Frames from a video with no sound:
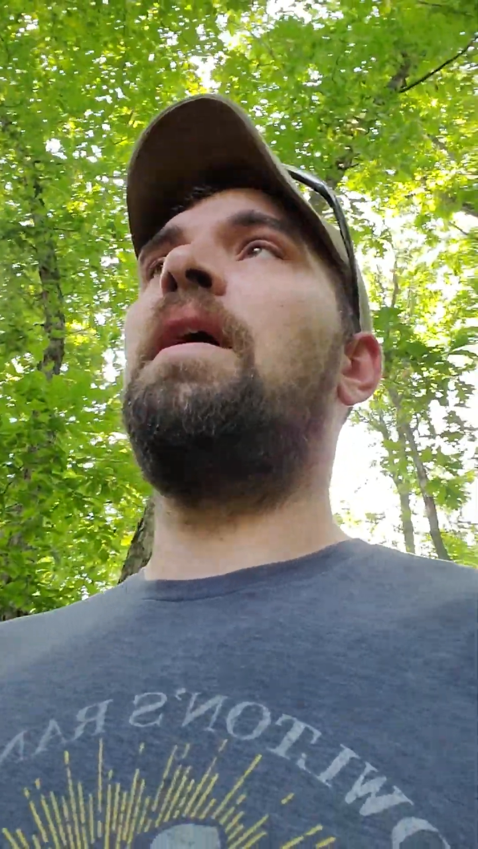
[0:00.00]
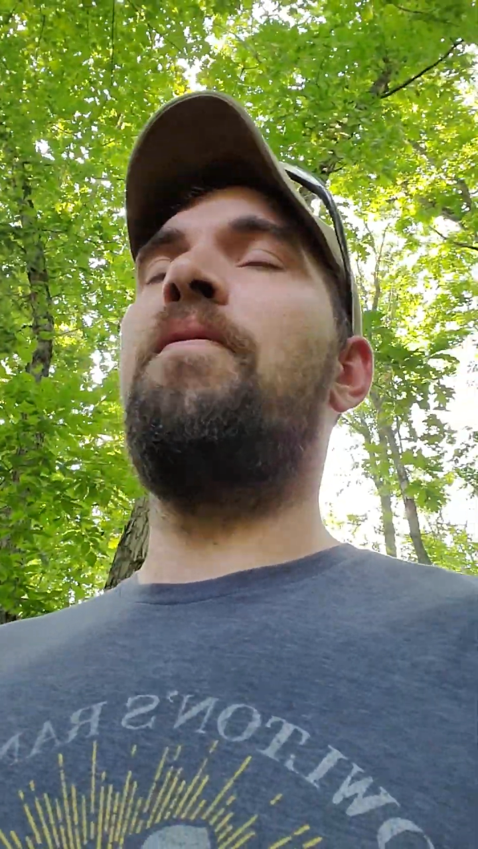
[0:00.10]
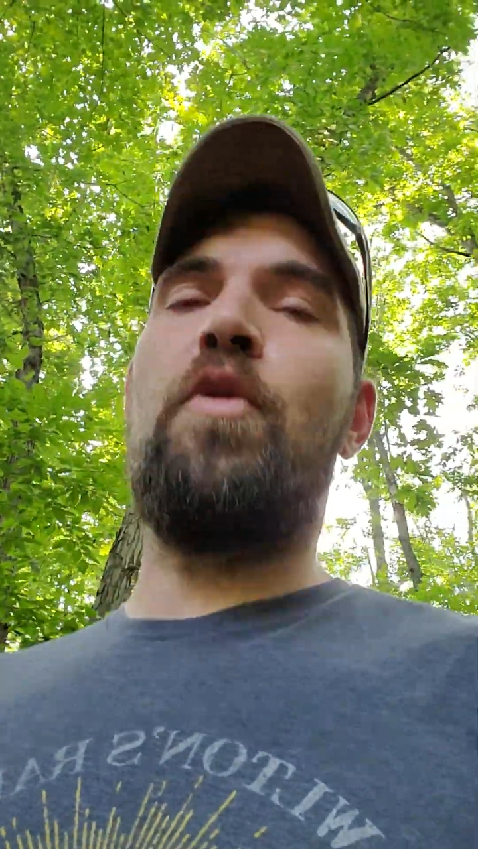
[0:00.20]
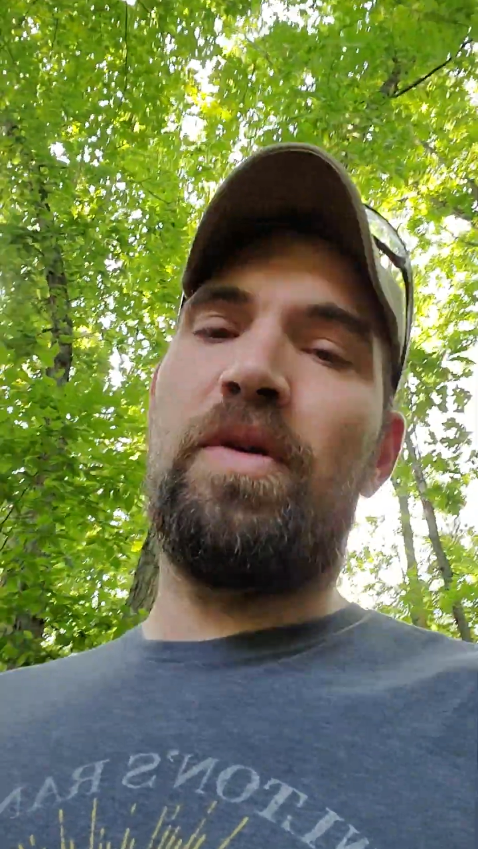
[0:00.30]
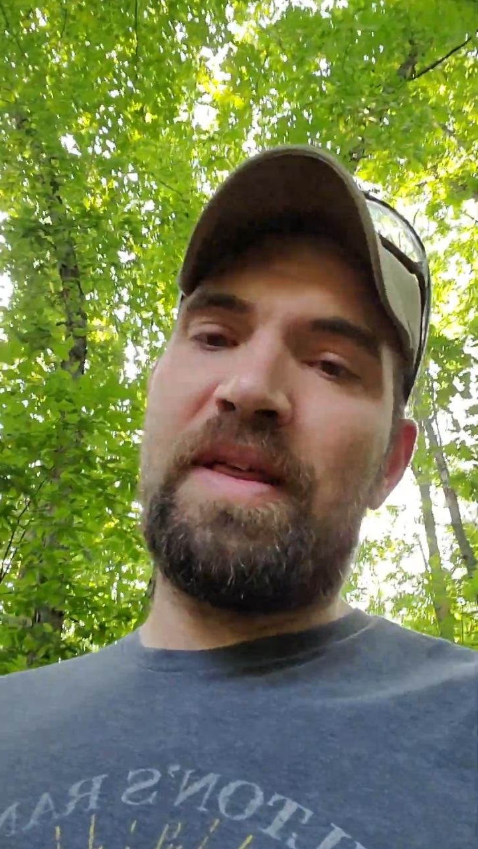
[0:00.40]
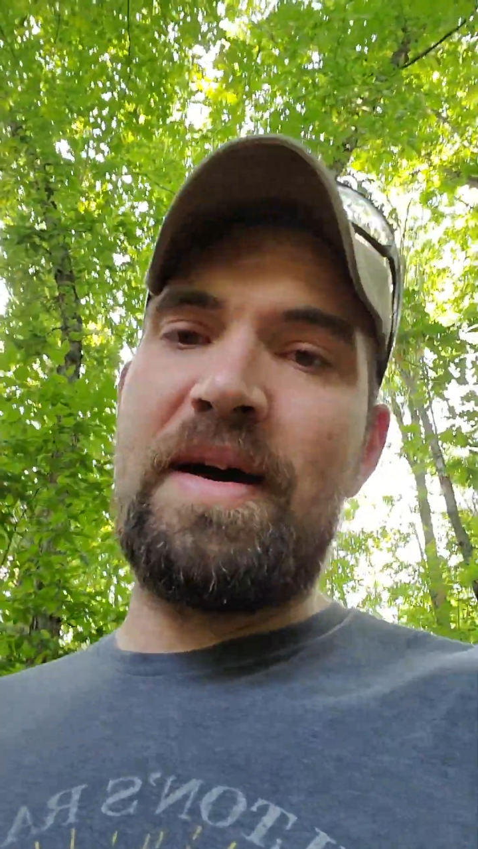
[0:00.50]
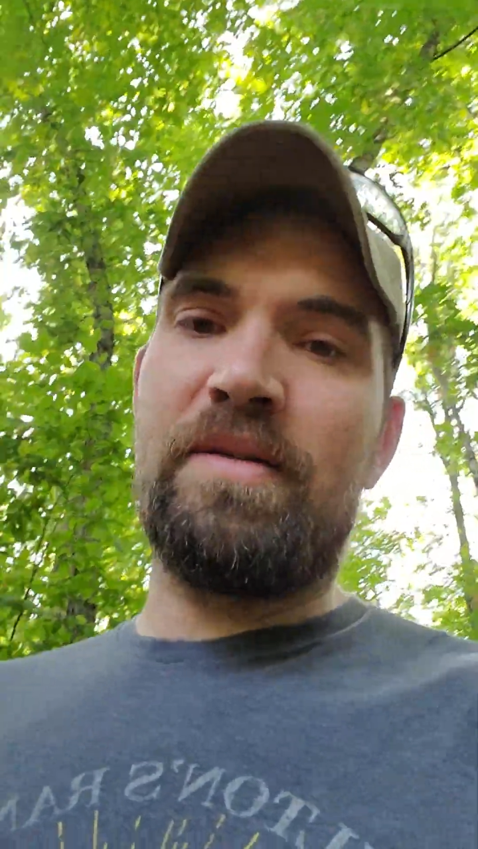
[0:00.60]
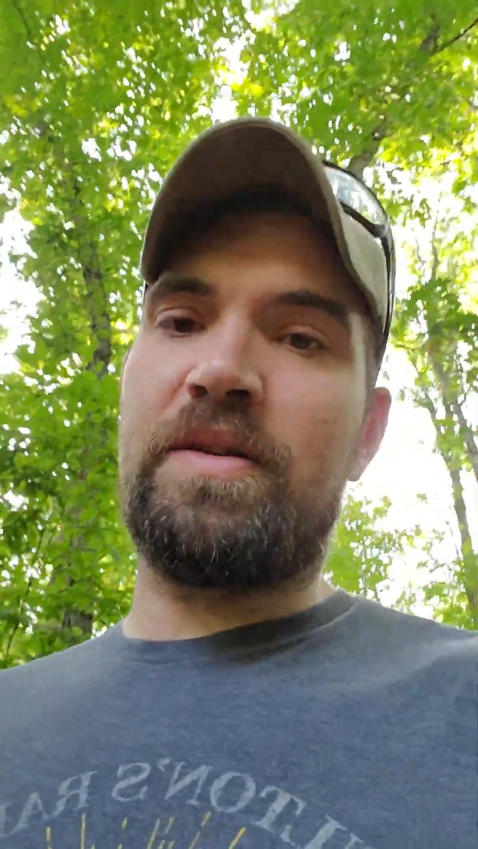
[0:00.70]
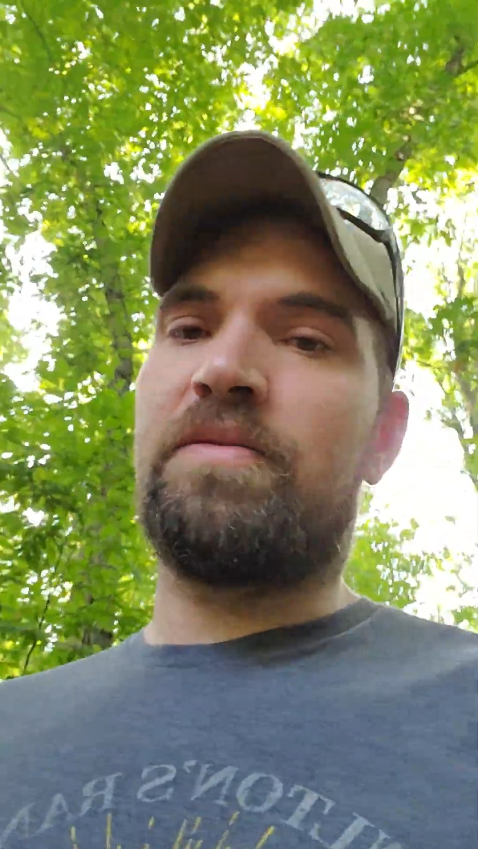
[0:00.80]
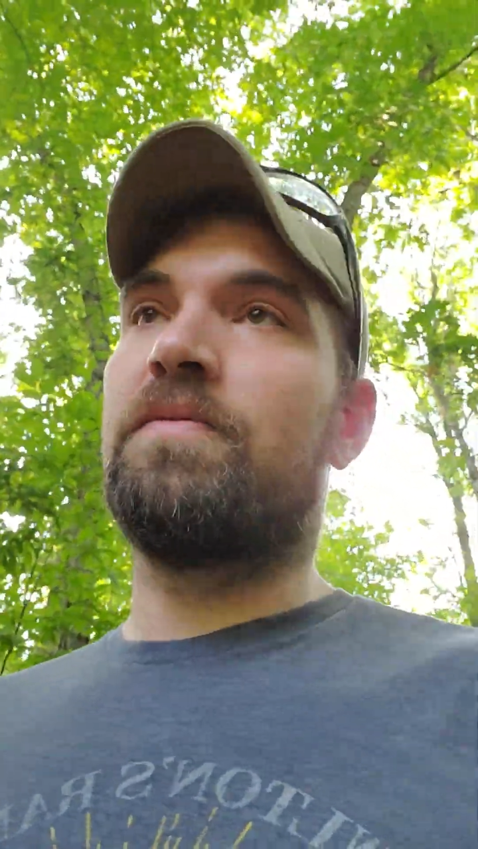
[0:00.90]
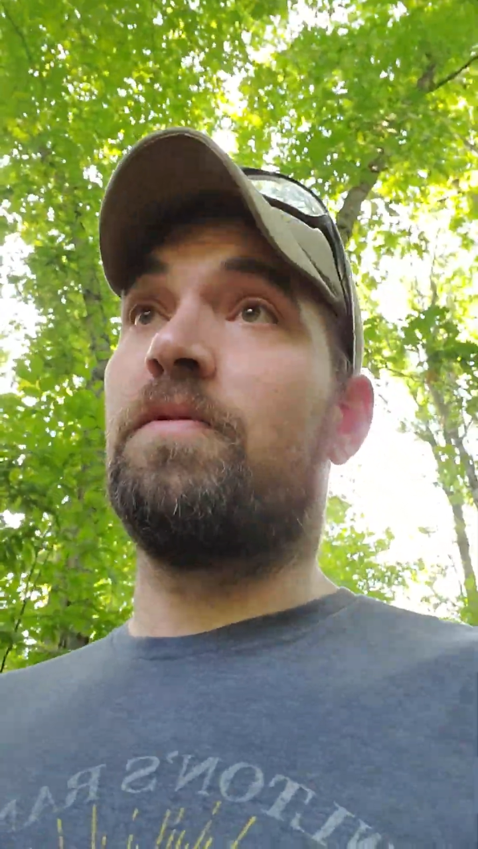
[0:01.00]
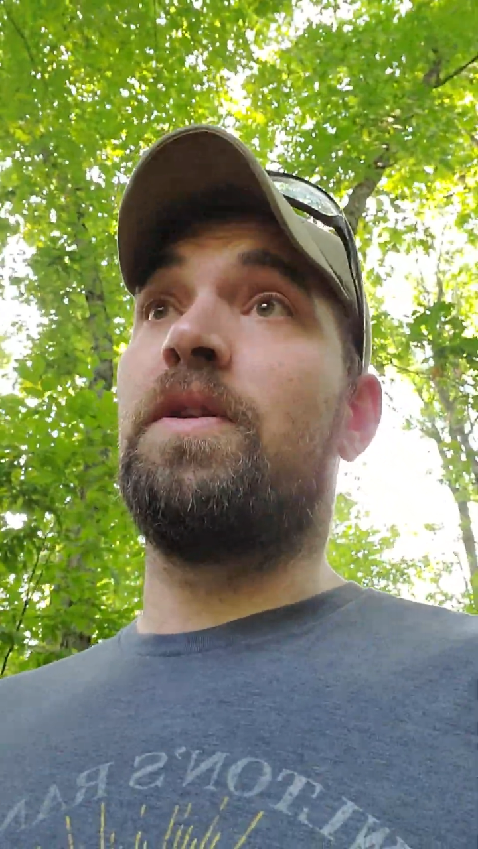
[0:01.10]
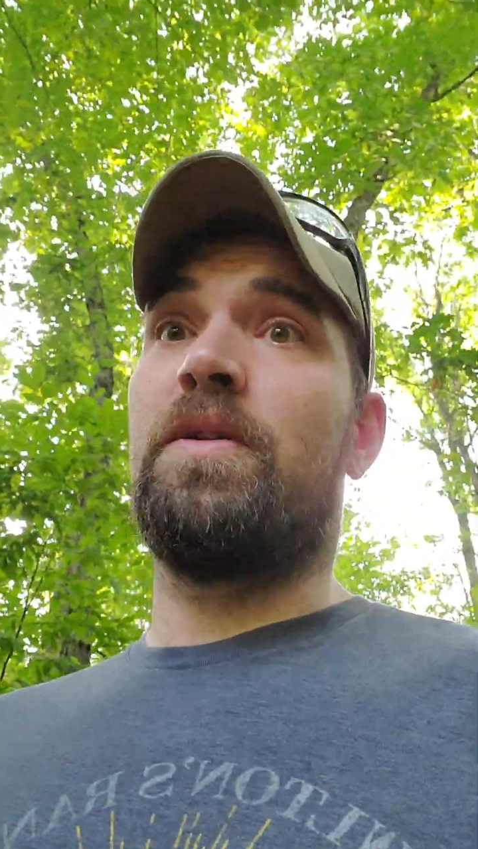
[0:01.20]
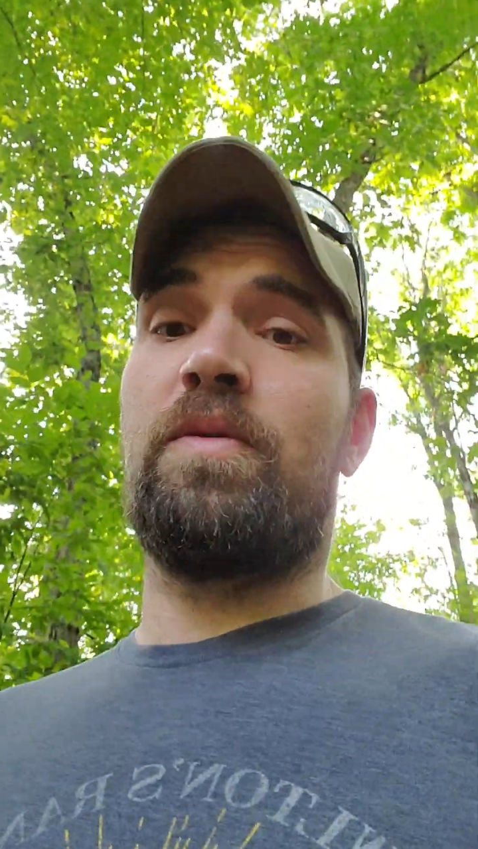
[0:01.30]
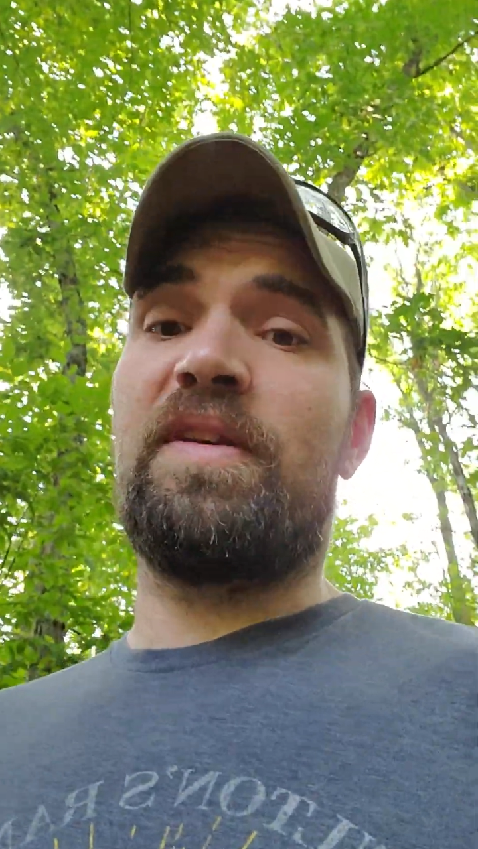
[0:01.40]
4,000
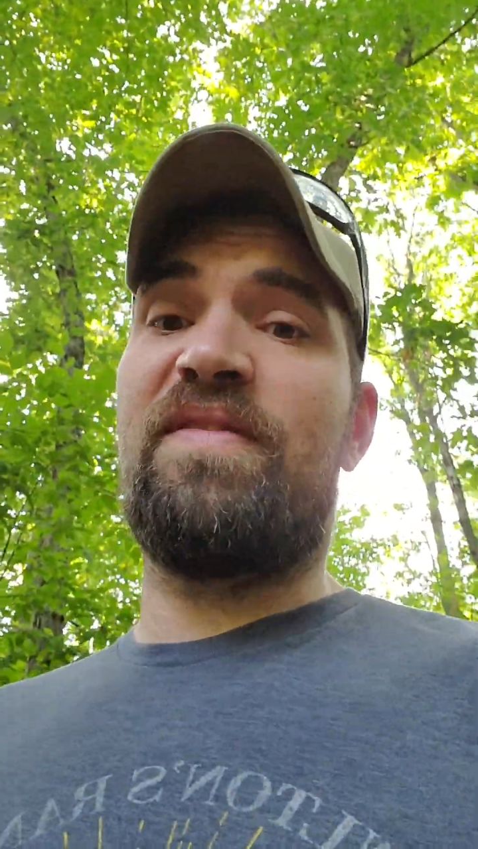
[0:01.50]
really